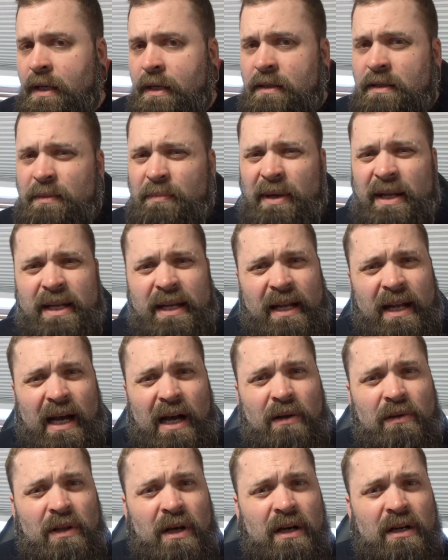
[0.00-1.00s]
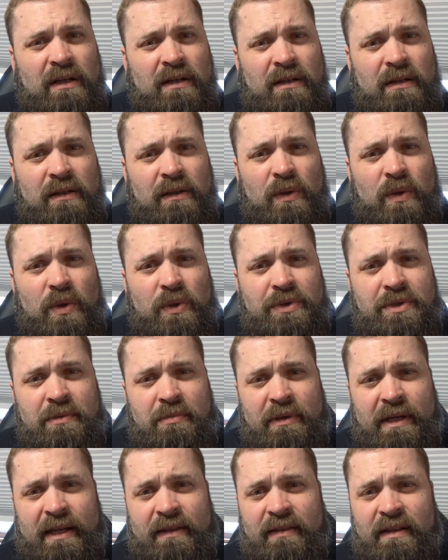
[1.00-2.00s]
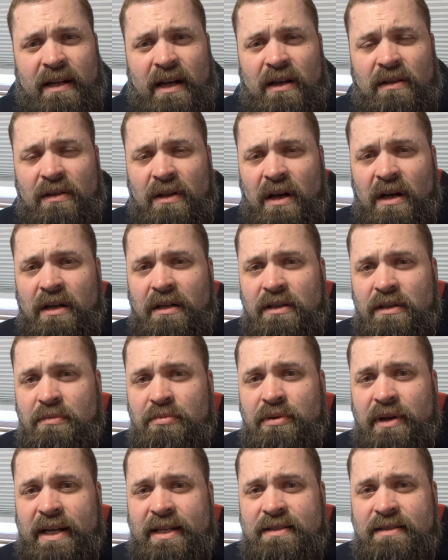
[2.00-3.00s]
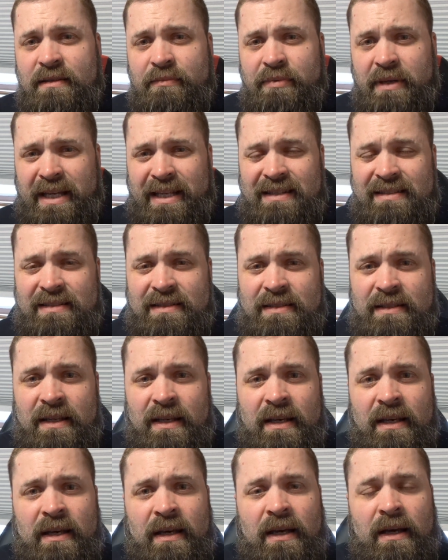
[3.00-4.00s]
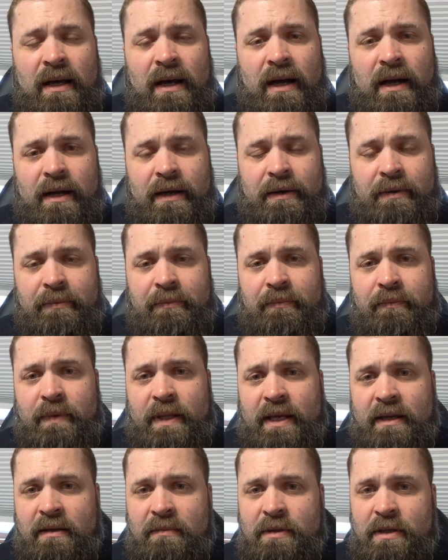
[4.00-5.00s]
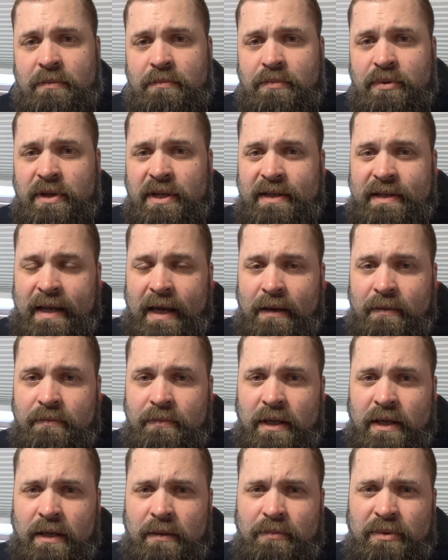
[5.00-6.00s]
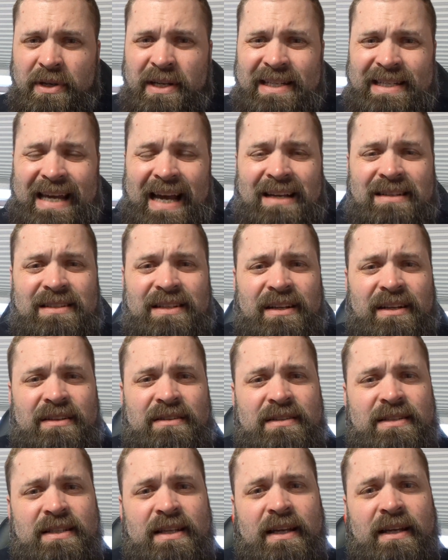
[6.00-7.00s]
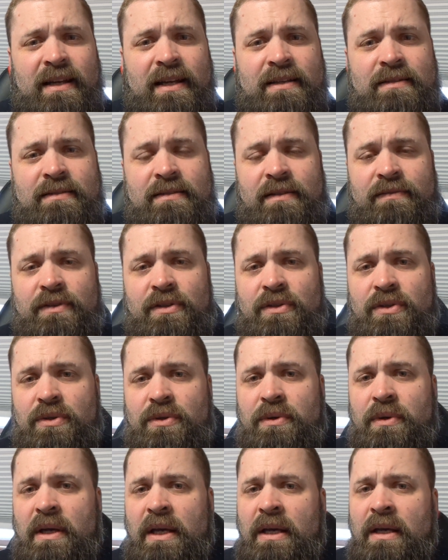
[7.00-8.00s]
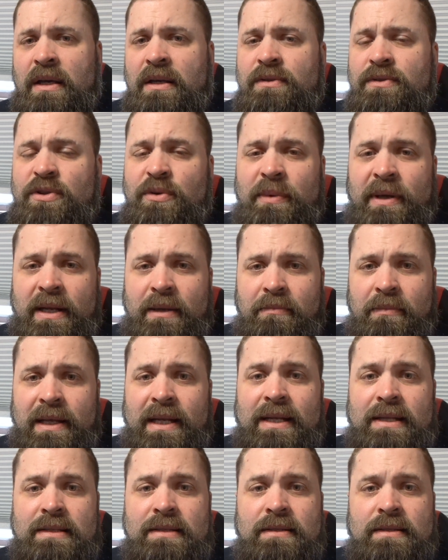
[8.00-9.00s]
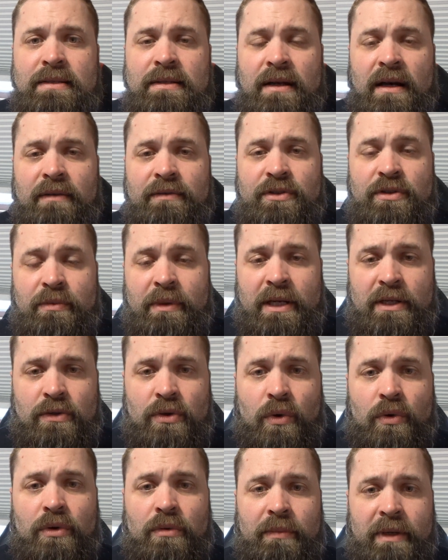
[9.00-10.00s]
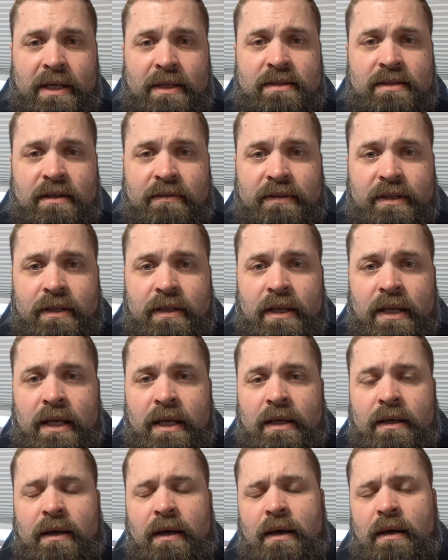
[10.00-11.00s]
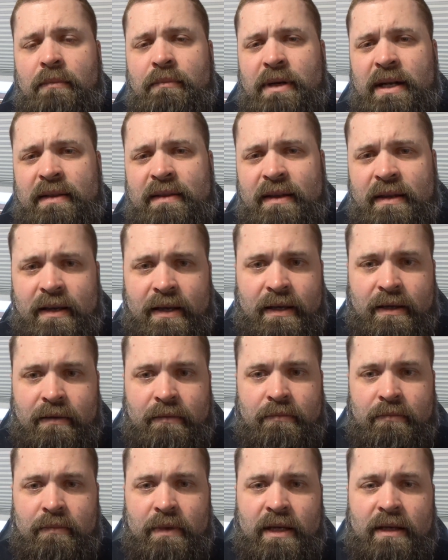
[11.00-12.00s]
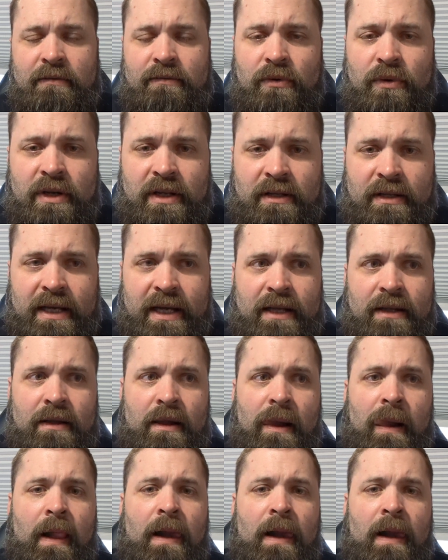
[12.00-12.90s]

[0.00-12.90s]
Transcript: Depending on how long you hold your breath and how long you press the pins, it could be pretty taxing on your CNS if you do too many minutes, too many total minutes of it. But I think I avoided that.